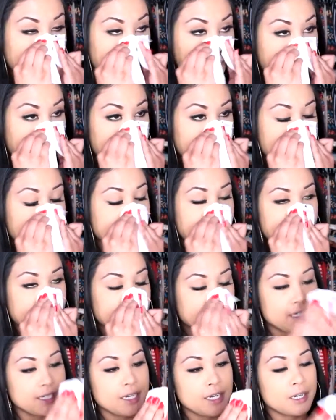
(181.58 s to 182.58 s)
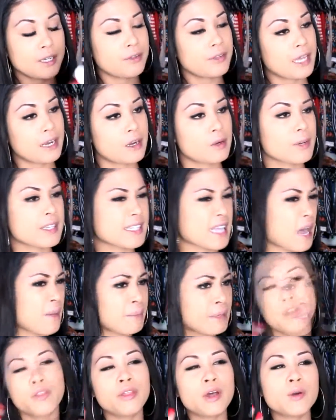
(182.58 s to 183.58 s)
on the nose there, but you know, that always
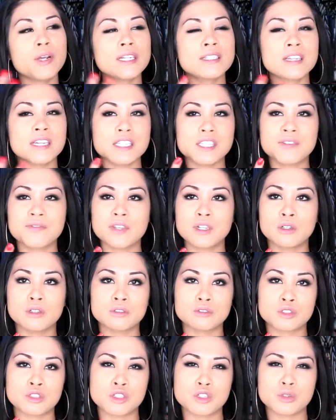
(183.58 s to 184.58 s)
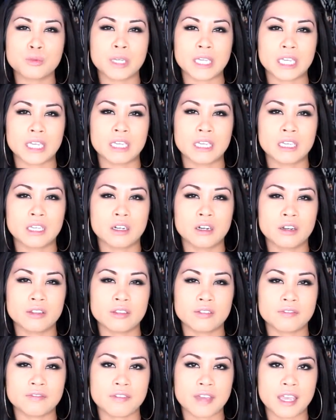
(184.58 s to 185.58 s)
happens. Although it does feel dewy on
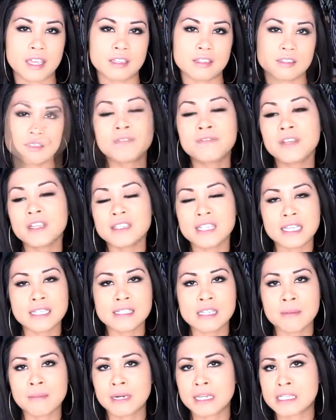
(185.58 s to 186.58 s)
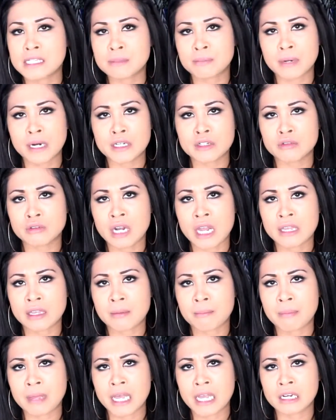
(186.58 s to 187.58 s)
the face. It feels like somebody sprayed you like
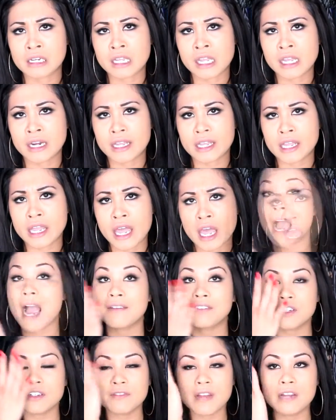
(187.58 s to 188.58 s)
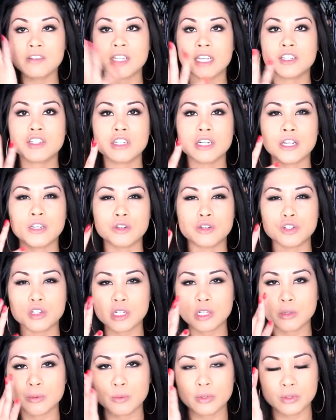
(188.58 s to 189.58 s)
a bad kitty cat. After foundation, I
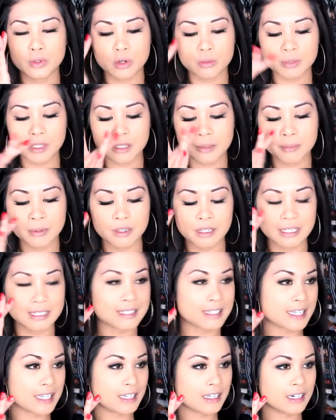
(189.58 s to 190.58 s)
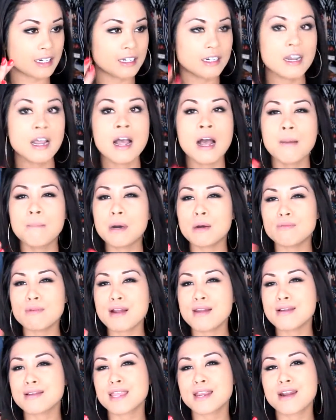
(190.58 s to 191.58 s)
usually would normally put concealer, but
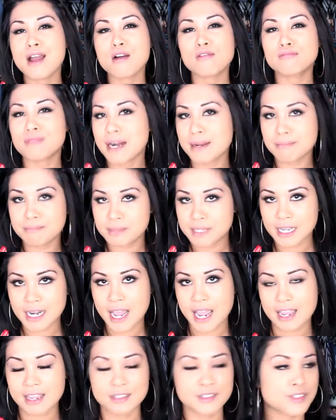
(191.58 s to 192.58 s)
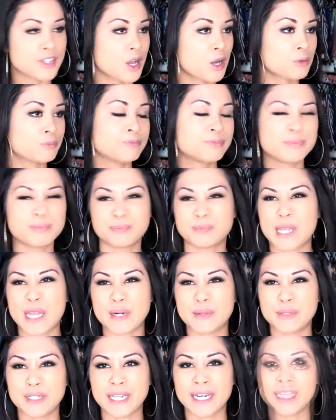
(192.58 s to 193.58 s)
we're looking all right today, so.
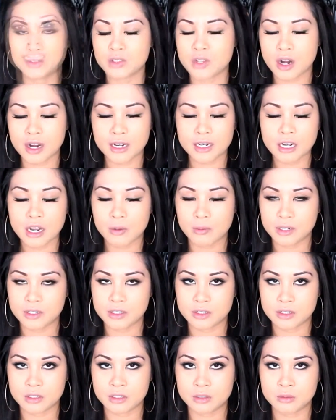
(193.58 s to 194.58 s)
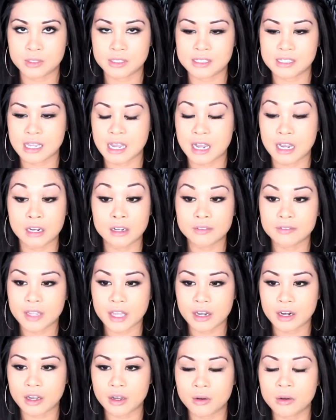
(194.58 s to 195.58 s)
I don't need it. Target I went to was kind of
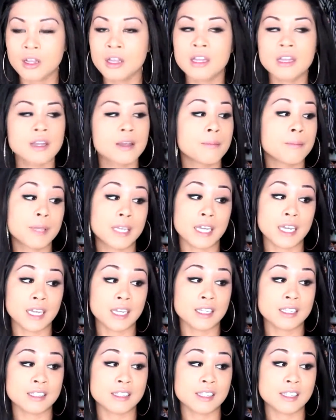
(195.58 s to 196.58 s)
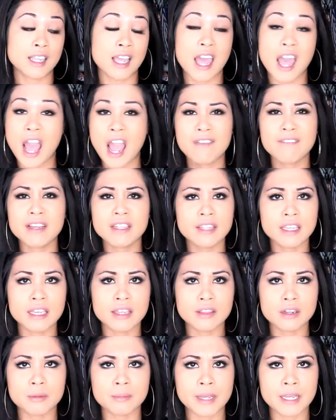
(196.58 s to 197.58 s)
ghetto because everything
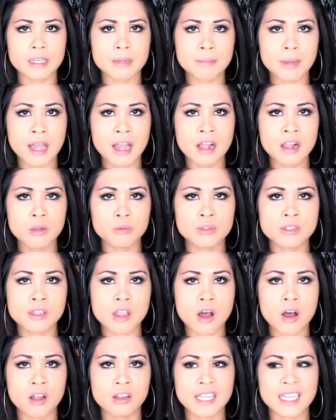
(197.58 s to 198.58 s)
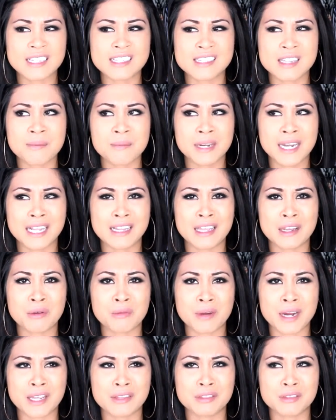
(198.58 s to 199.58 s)
in their makeup aisle was all like somebody like
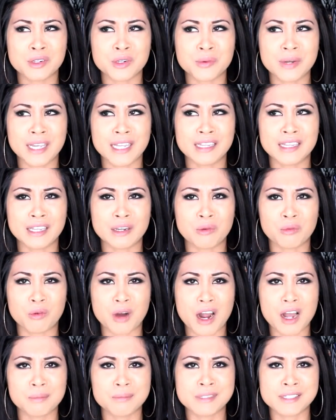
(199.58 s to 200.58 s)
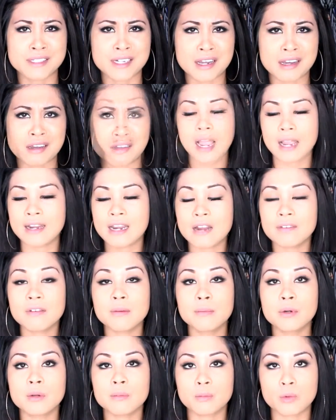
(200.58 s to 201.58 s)
ran through it and like robbed stuff. I
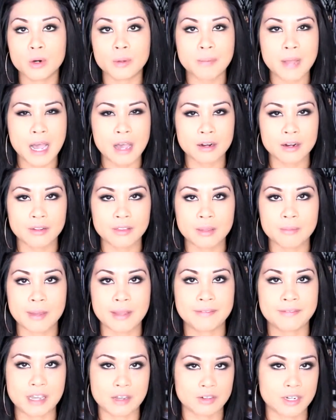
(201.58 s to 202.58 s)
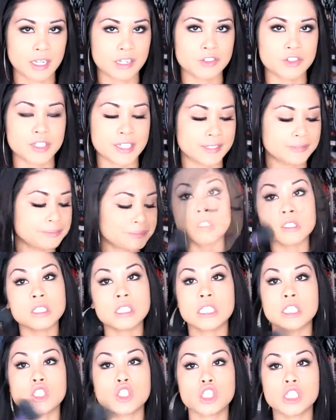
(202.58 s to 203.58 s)
never put more powder than my foundation.
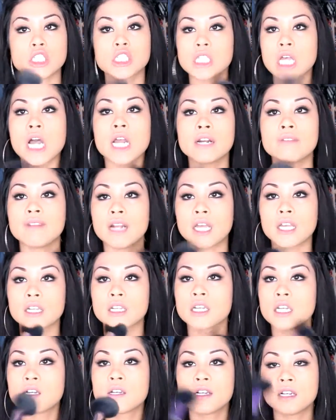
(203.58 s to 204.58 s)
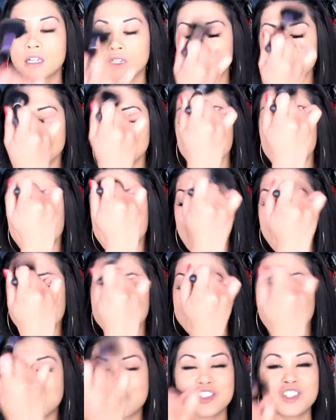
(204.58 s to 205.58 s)
This is just kind of like a little
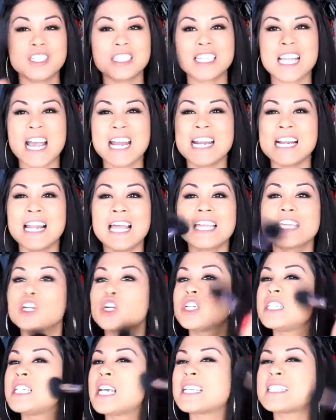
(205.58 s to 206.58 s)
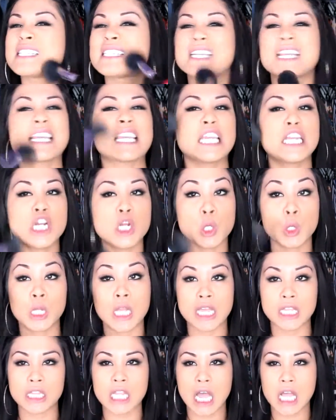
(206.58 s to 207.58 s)
slight touch, just kind of like you're dusting, you know,
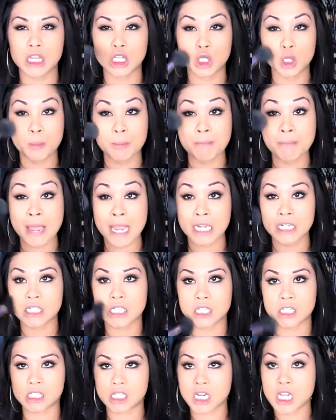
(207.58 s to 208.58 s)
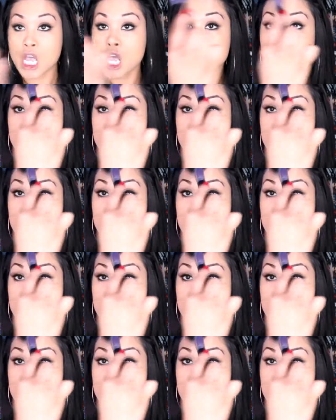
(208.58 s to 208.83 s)
like that little maid dusting.